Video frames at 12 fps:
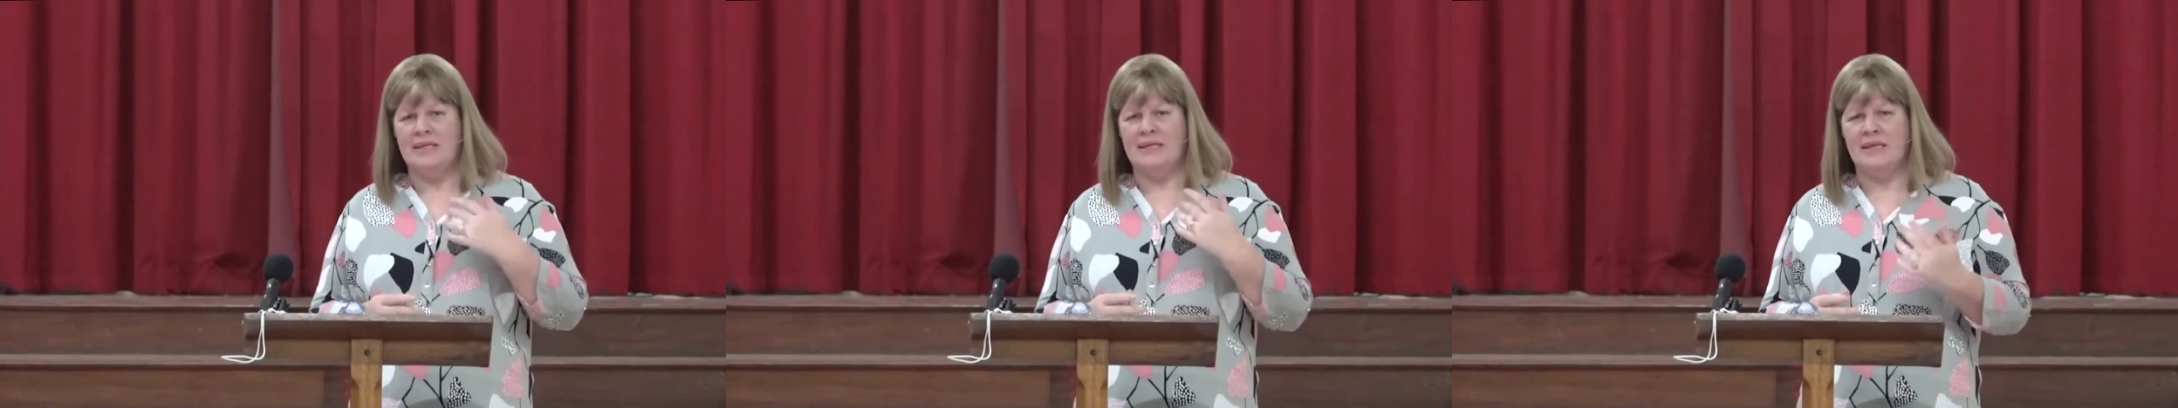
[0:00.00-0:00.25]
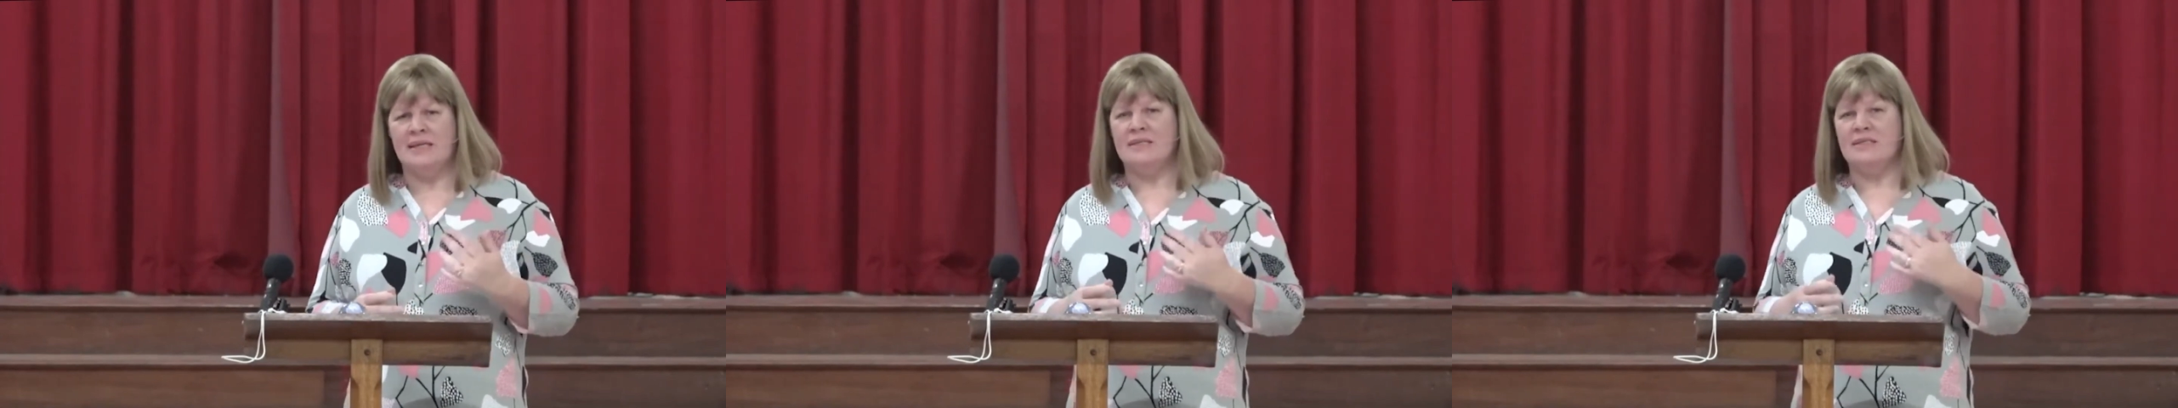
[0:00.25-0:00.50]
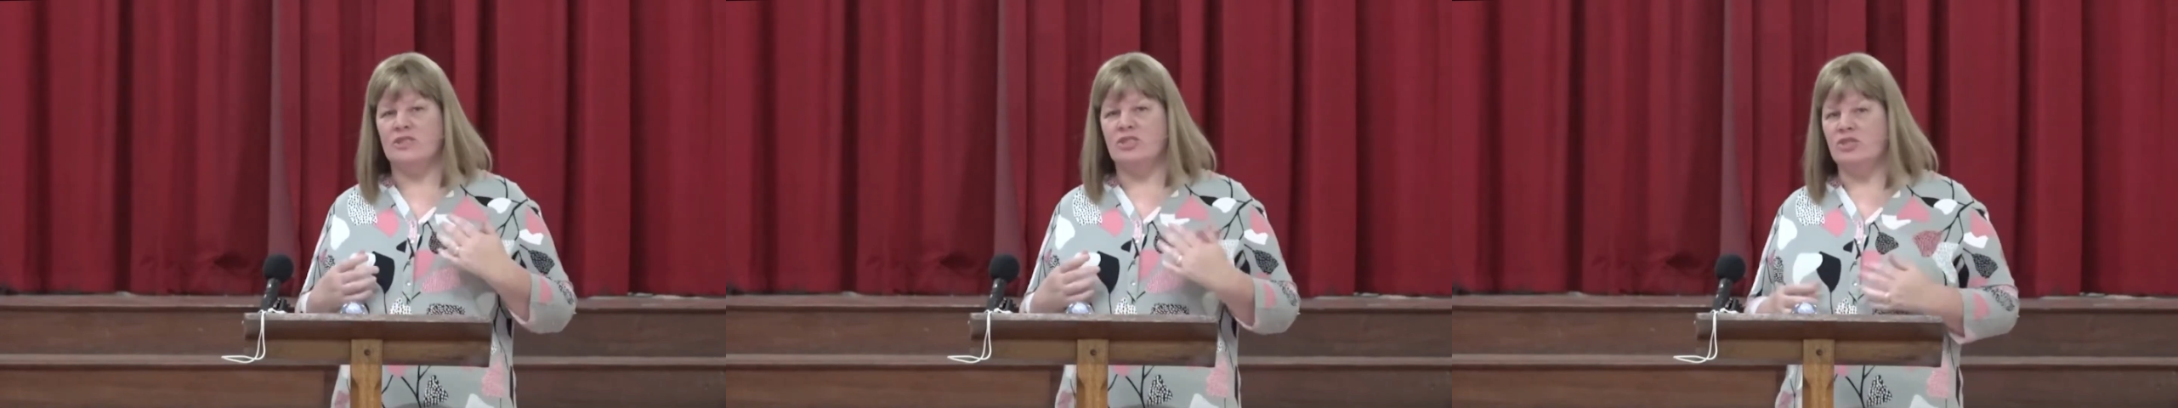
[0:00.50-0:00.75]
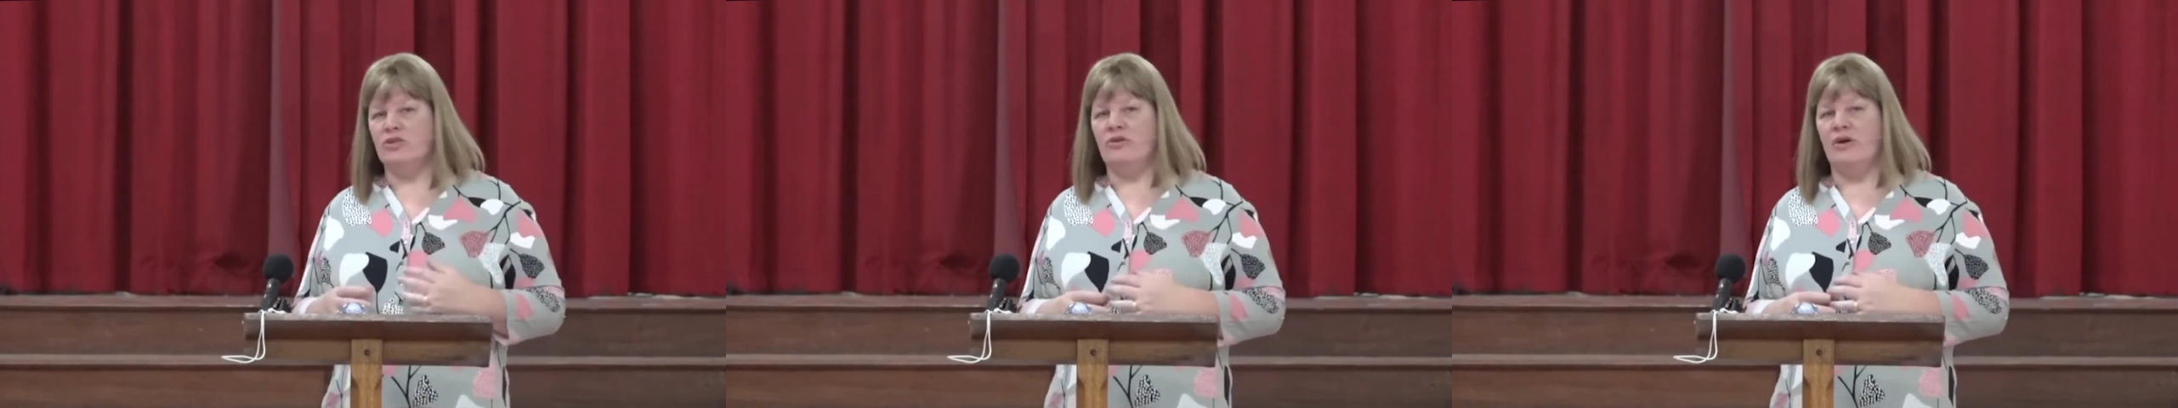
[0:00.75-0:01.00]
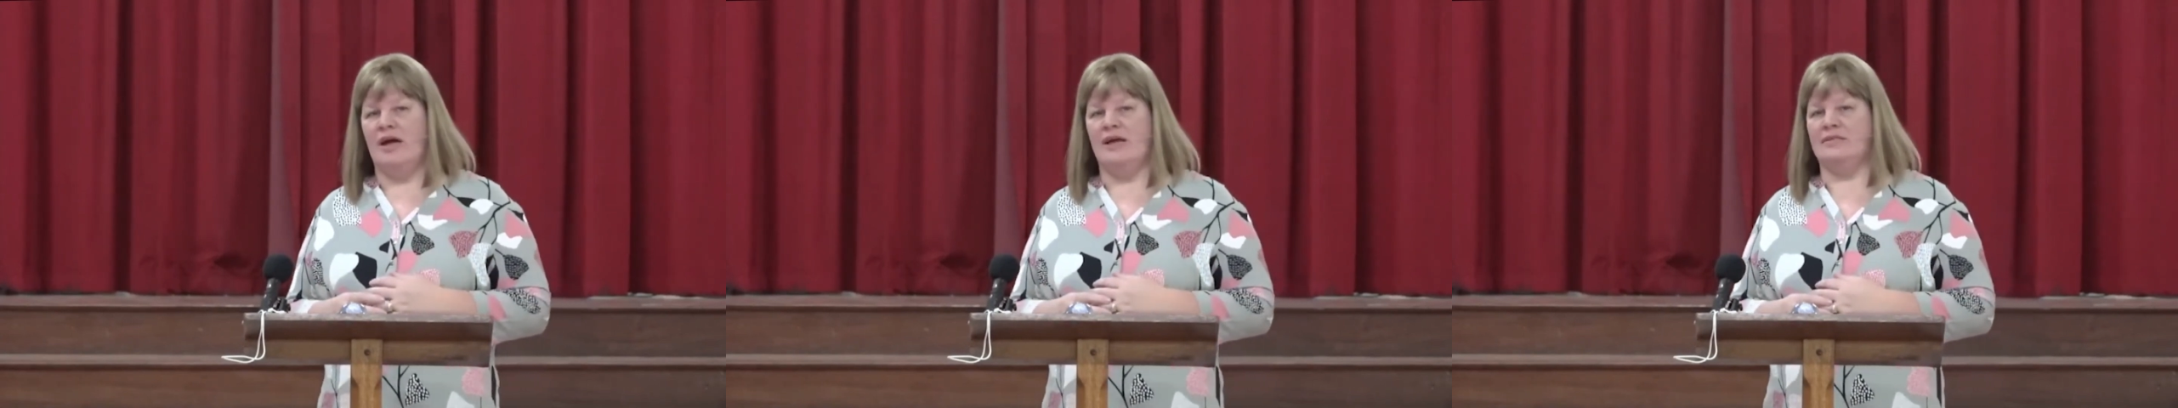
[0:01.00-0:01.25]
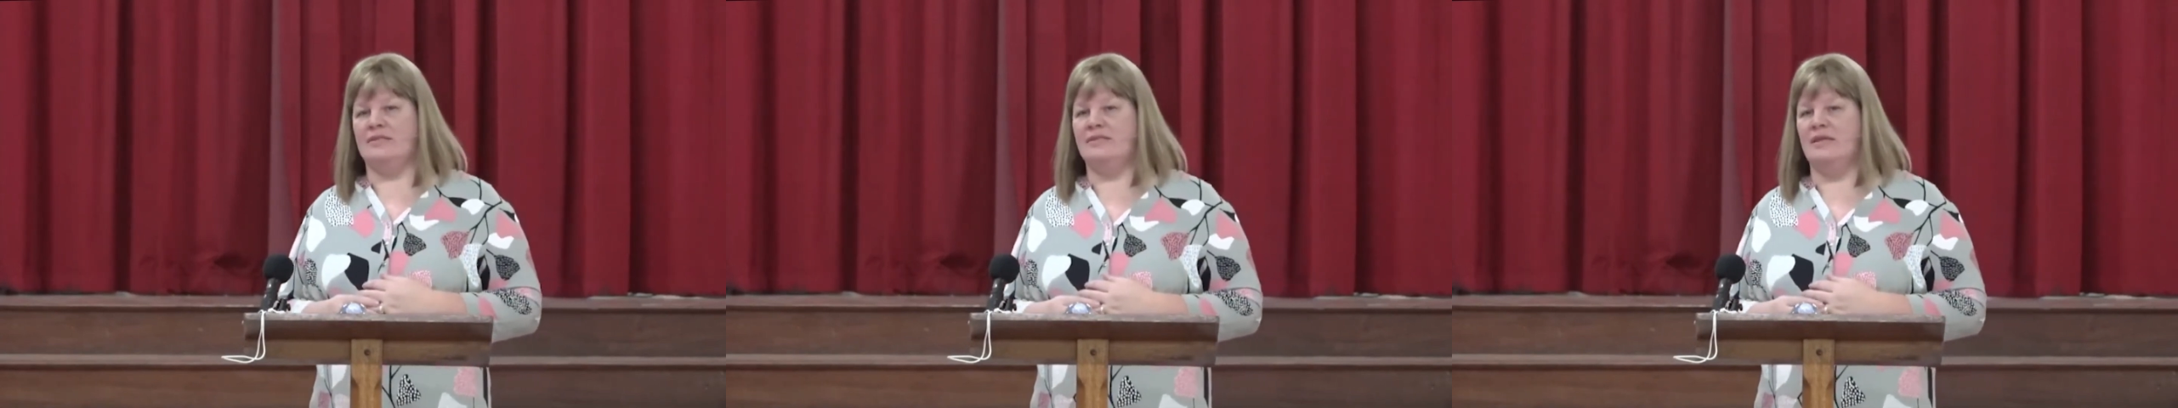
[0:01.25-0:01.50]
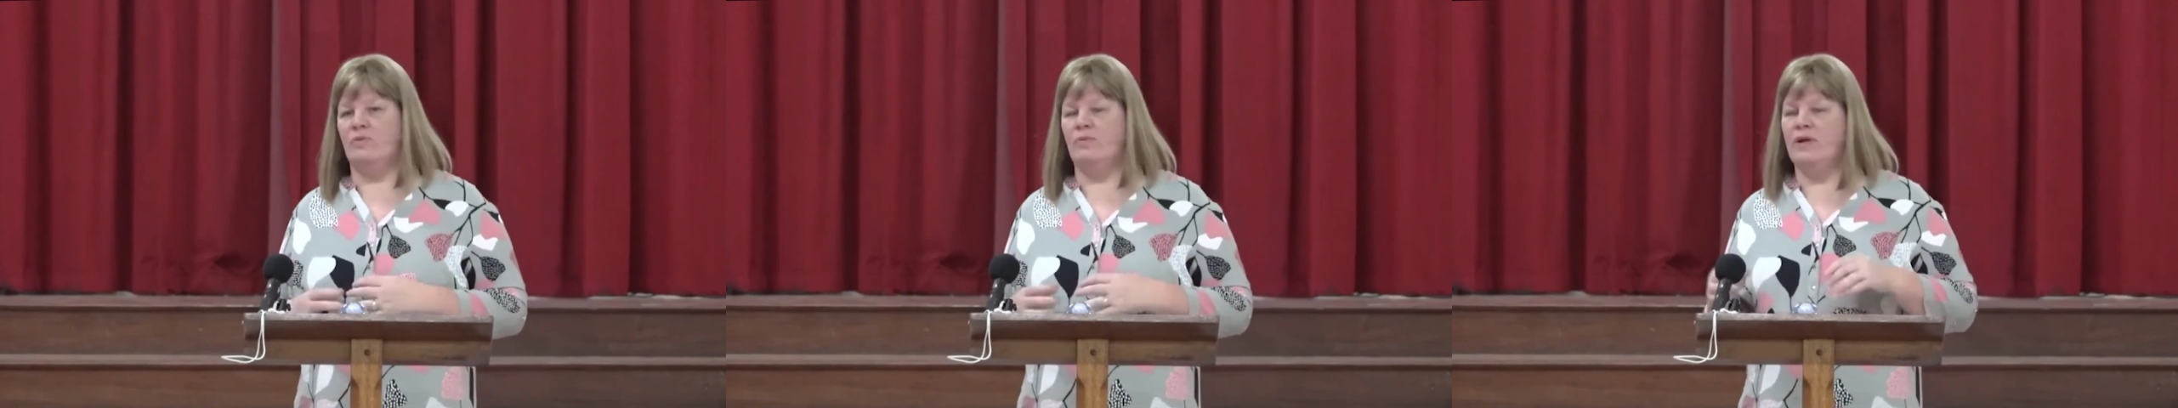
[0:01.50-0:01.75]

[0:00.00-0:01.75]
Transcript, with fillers: does assure us that